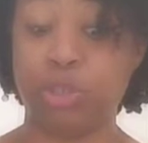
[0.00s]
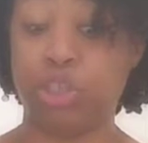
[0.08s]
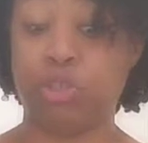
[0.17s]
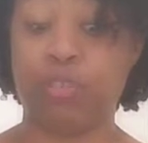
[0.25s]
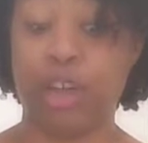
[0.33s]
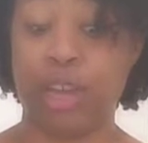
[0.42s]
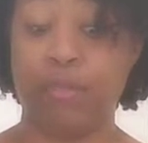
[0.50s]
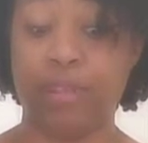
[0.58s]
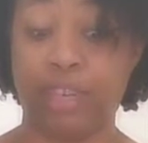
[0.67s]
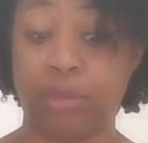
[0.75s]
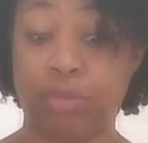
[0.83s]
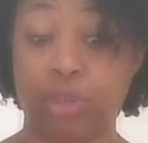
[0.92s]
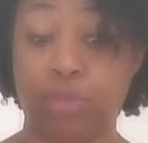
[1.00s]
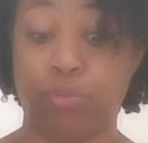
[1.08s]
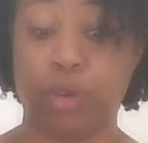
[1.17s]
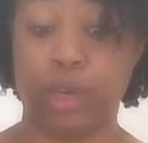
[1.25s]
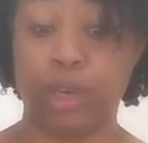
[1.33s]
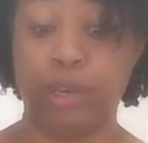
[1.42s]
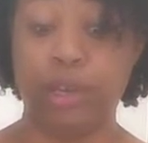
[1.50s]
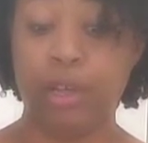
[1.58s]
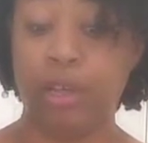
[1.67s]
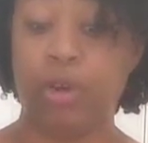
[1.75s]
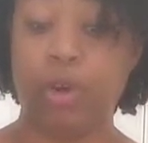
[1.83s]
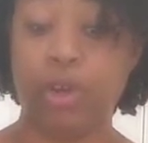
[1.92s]
which is fine if that's what you want.
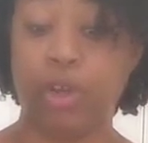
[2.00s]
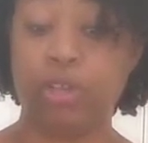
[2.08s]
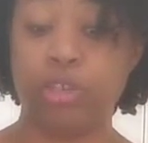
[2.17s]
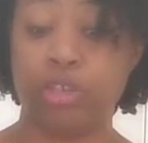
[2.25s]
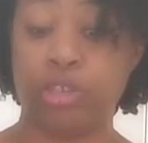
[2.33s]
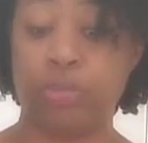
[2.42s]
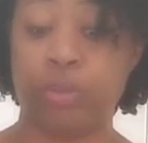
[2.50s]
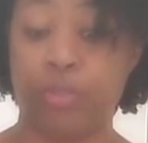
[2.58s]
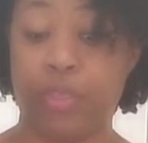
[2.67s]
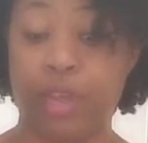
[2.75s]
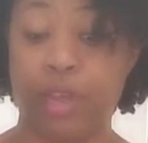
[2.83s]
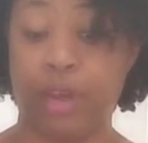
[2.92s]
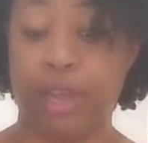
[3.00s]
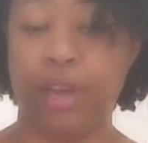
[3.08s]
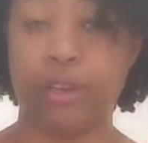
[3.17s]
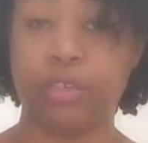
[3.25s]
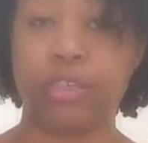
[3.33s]
Or you can just do a thin layer.